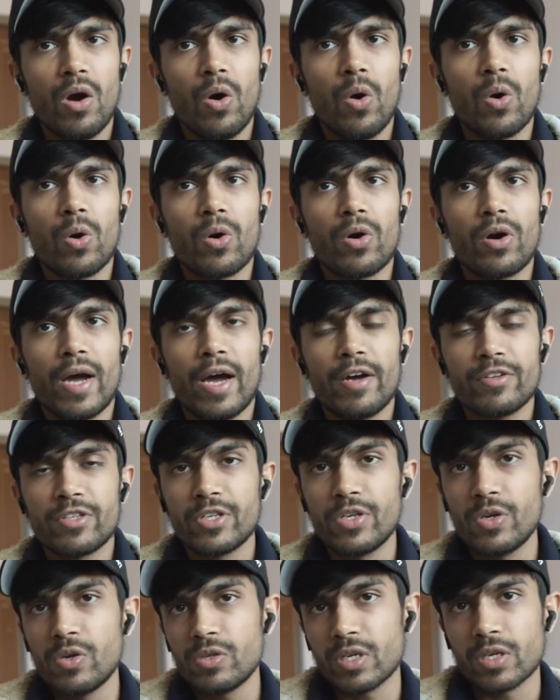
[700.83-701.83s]
or how to
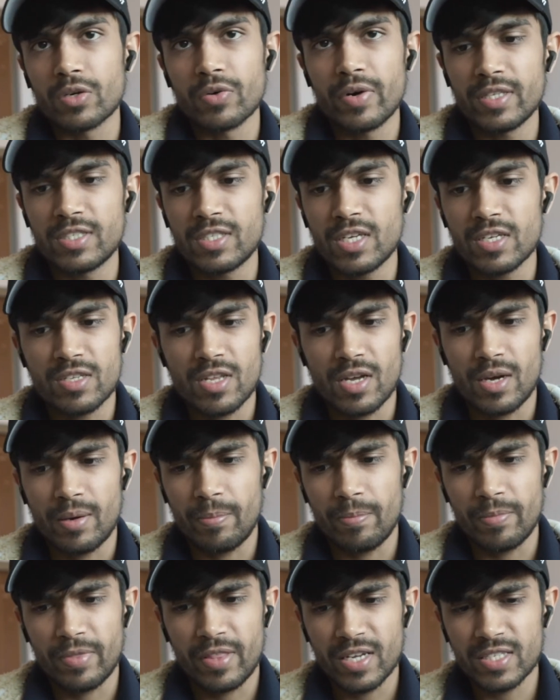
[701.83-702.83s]
use a grid
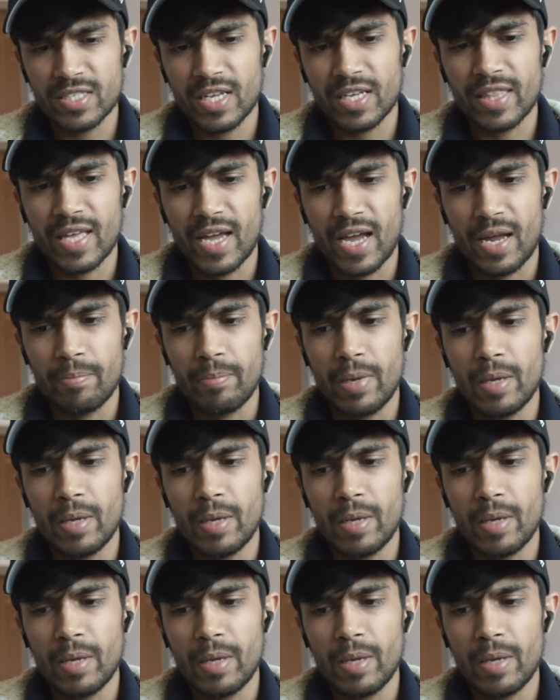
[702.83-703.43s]
system, things like that.